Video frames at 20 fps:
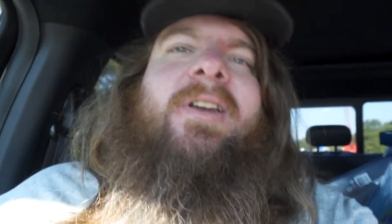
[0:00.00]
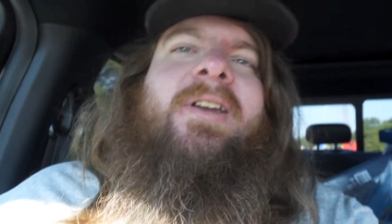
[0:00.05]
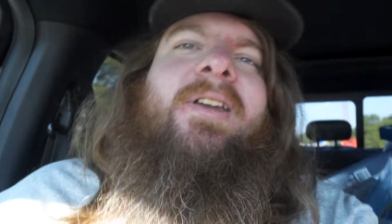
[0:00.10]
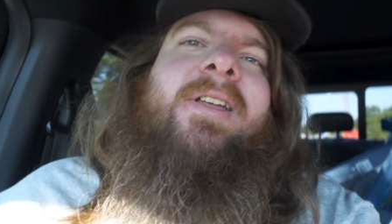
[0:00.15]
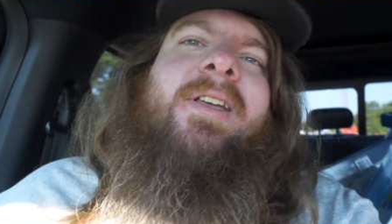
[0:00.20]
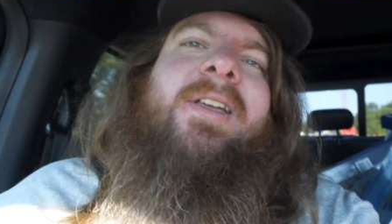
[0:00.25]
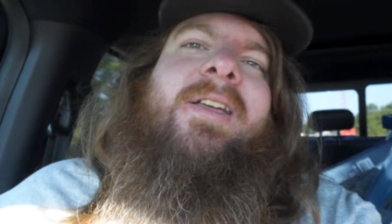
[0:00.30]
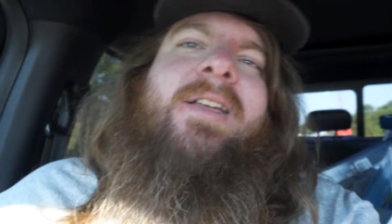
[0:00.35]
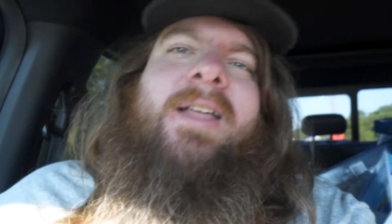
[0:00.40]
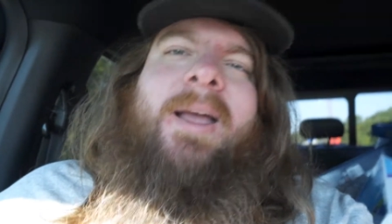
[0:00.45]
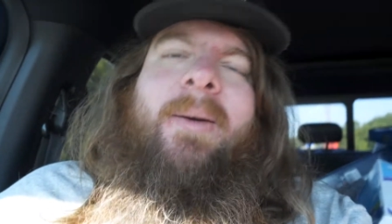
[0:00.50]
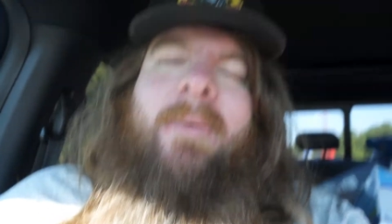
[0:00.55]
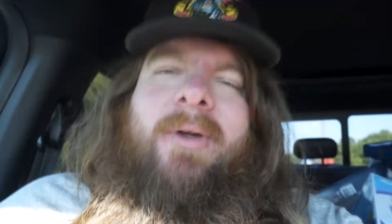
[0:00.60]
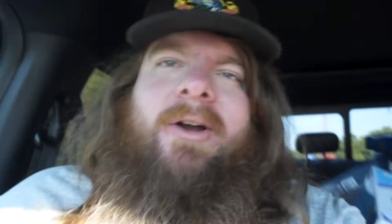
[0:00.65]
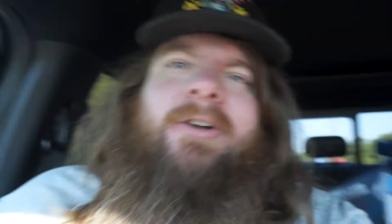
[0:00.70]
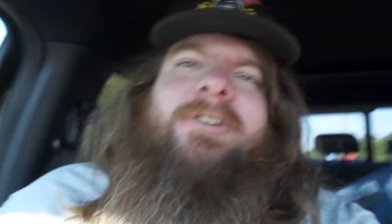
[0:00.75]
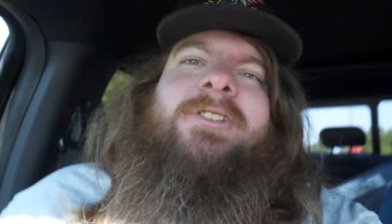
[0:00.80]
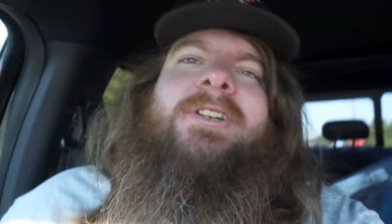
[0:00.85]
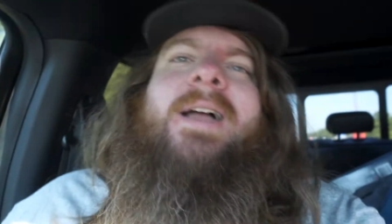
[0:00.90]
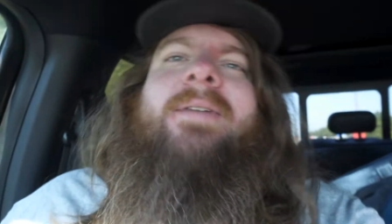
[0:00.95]
and we
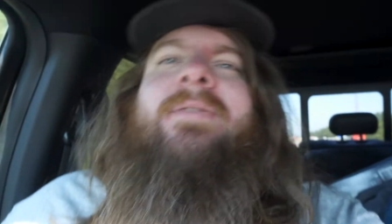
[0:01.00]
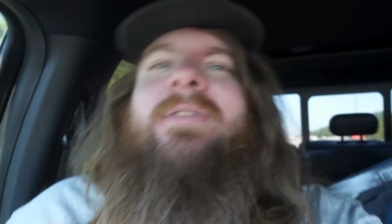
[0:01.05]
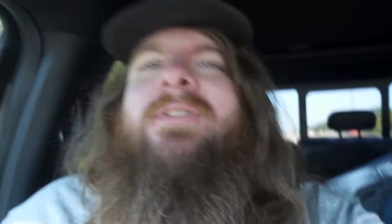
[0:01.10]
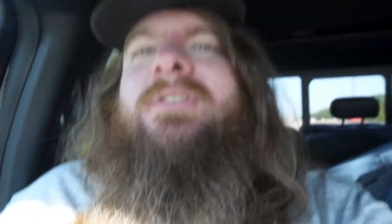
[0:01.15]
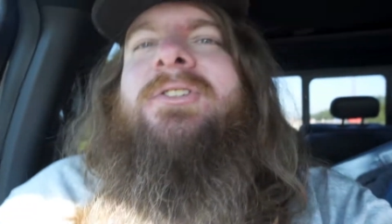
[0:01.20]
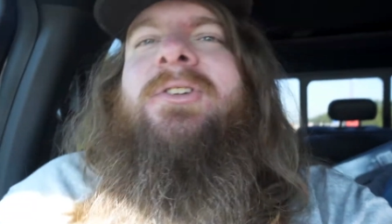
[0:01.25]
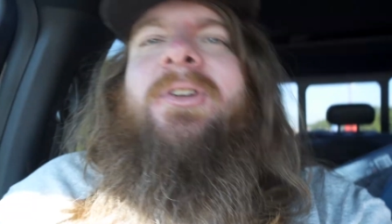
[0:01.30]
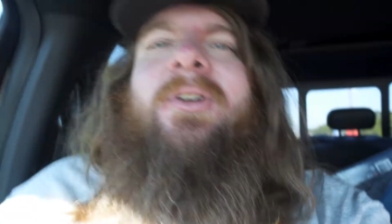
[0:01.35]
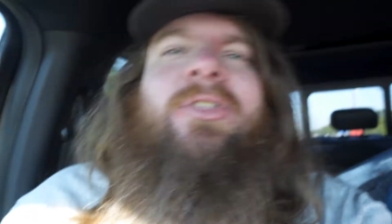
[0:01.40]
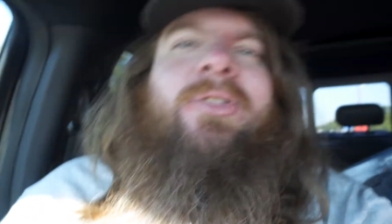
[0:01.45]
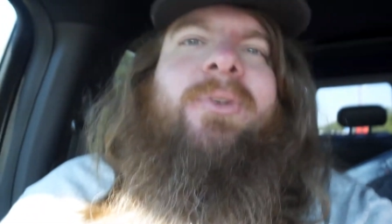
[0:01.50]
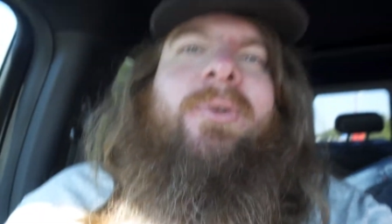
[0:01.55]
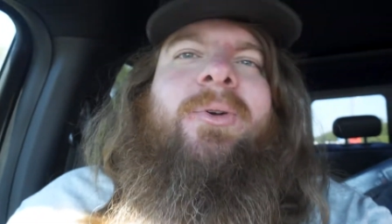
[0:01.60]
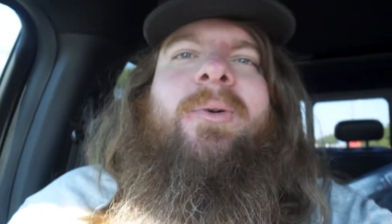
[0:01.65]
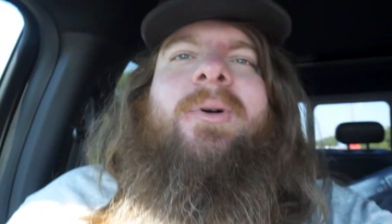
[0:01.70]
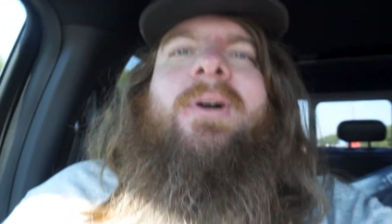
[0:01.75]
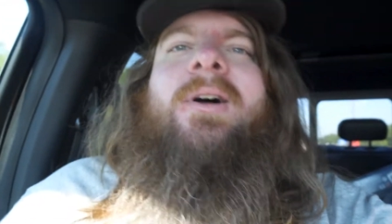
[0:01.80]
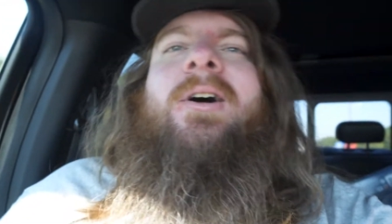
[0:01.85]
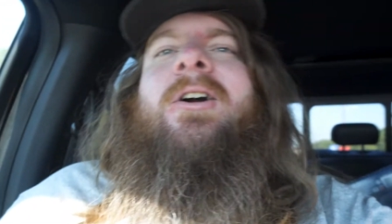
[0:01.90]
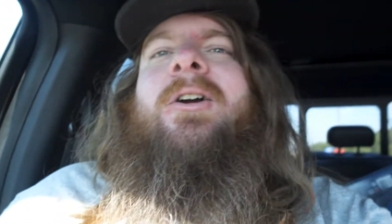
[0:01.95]
are driving still
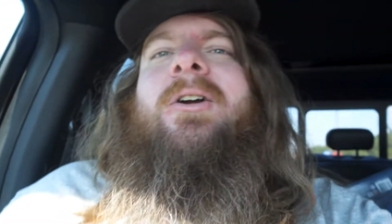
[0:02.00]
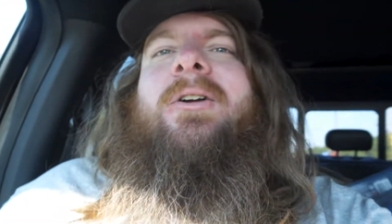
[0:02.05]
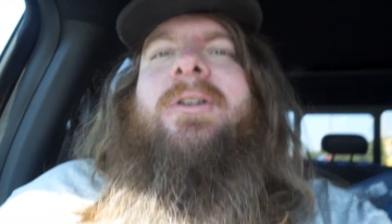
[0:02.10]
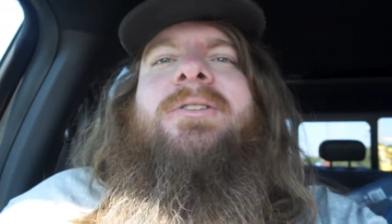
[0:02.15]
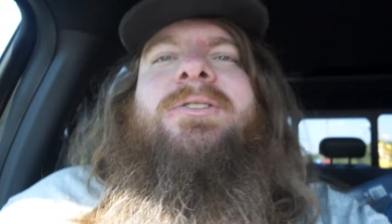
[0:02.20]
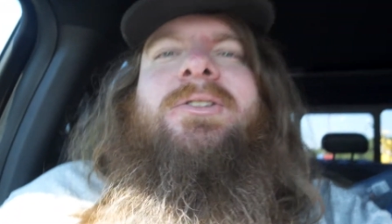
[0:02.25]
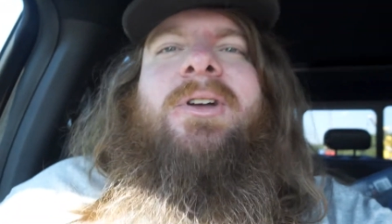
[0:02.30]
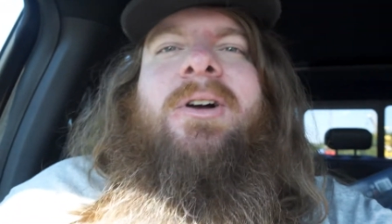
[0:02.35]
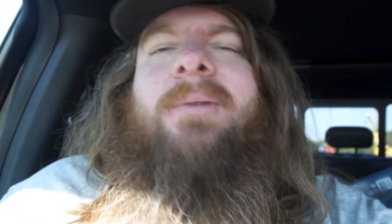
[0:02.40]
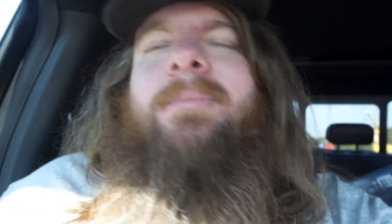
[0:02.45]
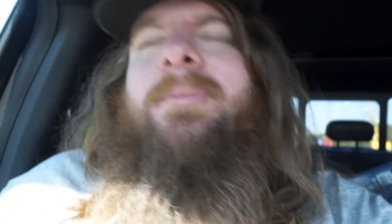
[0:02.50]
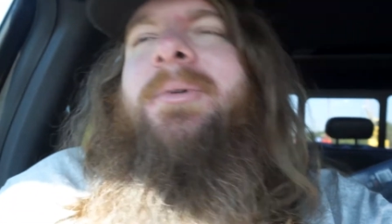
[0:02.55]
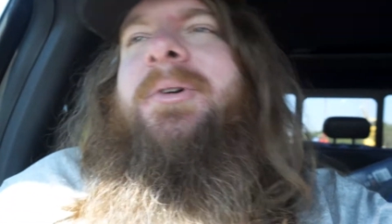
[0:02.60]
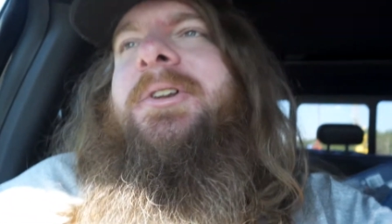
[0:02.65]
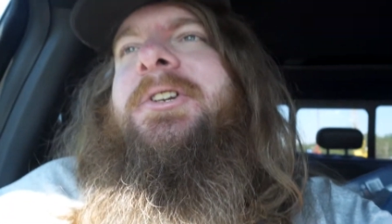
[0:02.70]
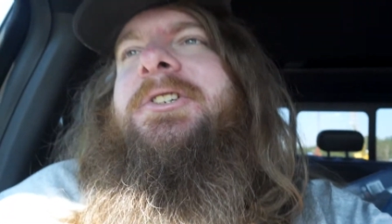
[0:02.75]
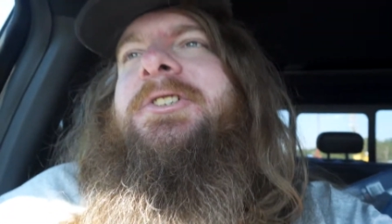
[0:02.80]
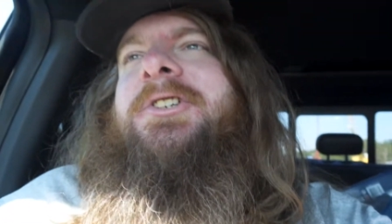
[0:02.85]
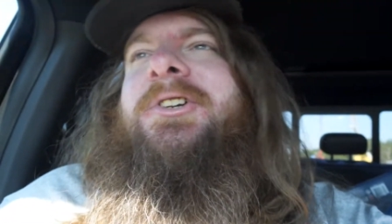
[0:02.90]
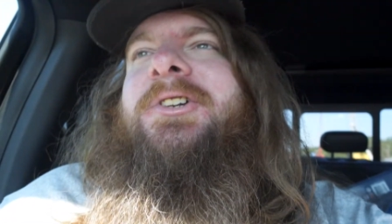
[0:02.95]
through Arkansas, I'm
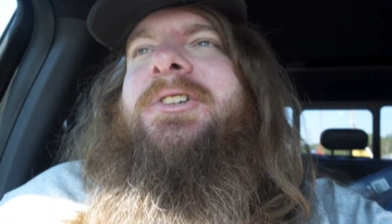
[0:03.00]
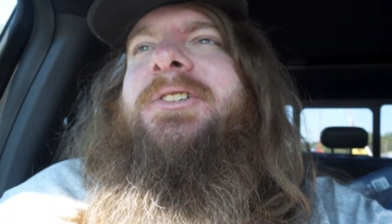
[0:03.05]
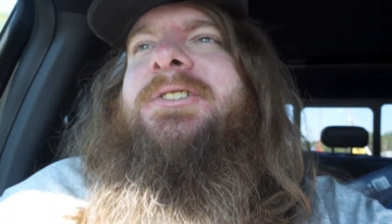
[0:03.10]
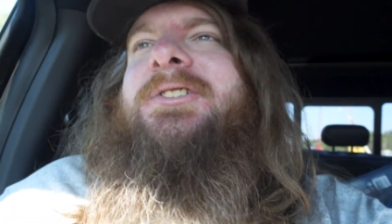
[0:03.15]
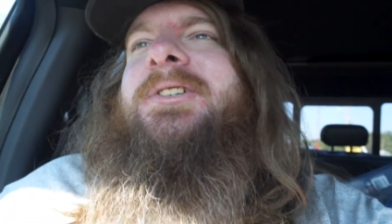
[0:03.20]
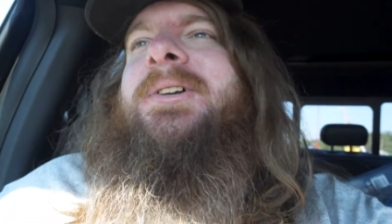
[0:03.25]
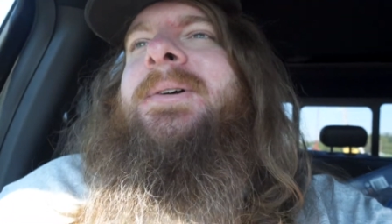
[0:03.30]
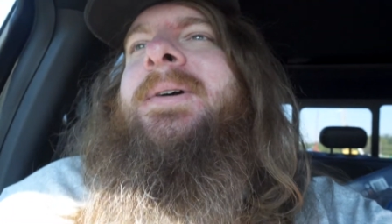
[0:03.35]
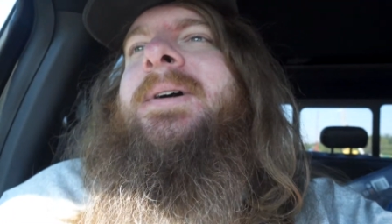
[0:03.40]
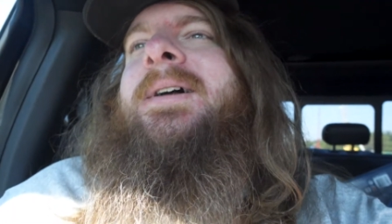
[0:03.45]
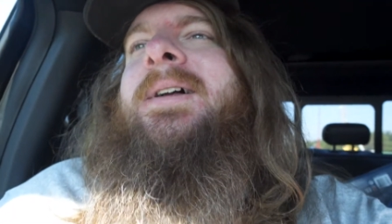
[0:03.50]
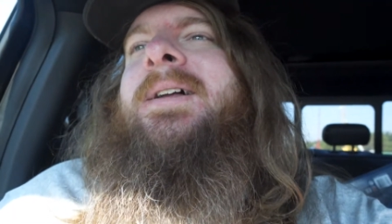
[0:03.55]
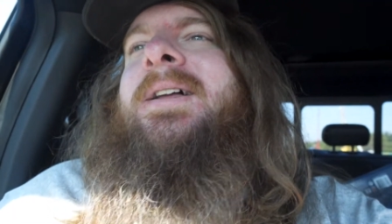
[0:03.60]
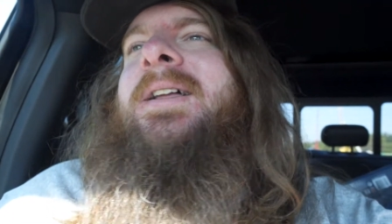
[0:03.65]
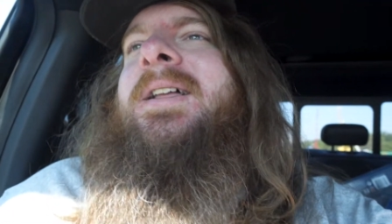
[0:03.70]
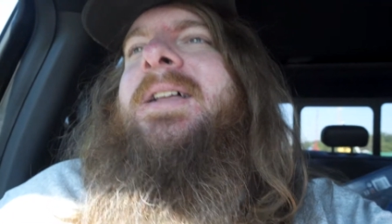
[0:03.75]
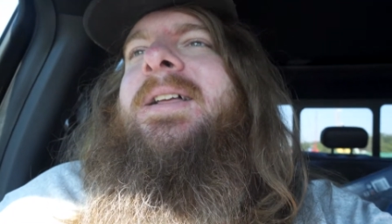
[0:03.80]
pretty sure, so